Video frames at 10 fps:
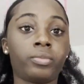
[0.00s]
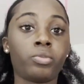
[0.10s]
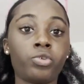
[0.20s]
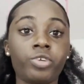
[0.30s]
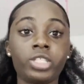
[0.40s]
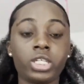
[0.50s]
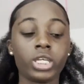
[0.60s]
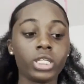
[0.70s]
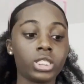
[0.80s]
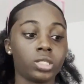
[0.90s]
Movie
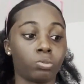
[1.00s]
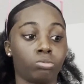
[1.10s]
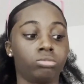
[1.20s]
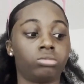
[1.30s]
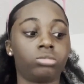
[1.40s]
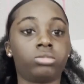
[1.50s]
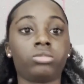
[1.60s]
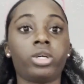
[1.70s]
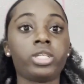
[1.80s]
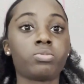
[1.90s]
ticket
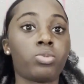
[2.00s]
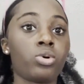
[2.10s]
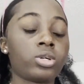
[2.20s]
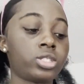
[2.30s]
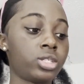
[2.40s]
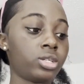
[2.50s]
is booked.